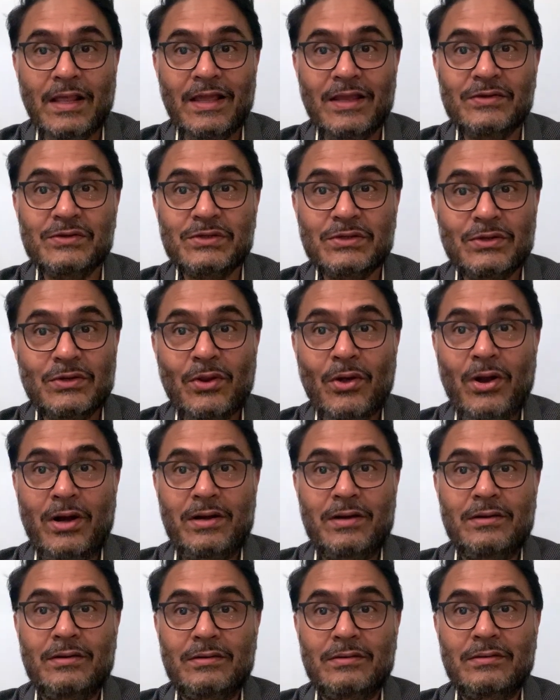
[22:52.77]
is
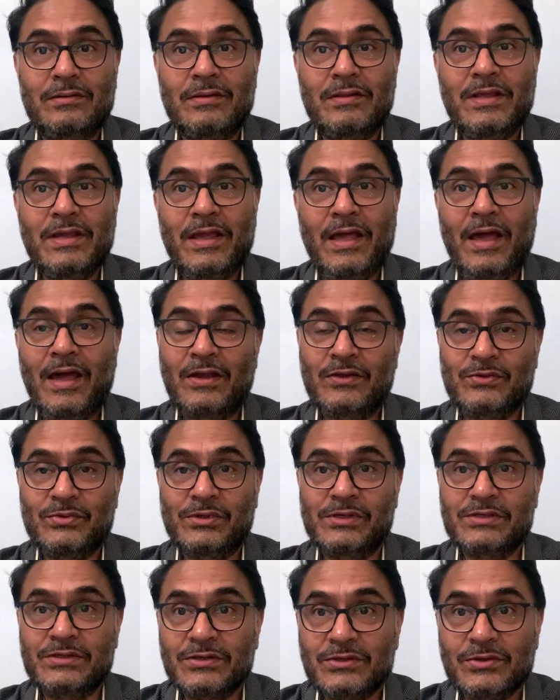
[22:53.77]
not the
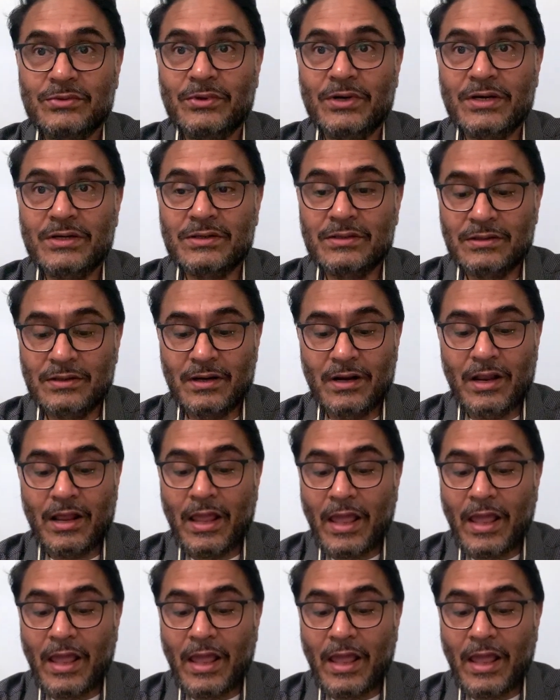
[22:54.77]
actual situation,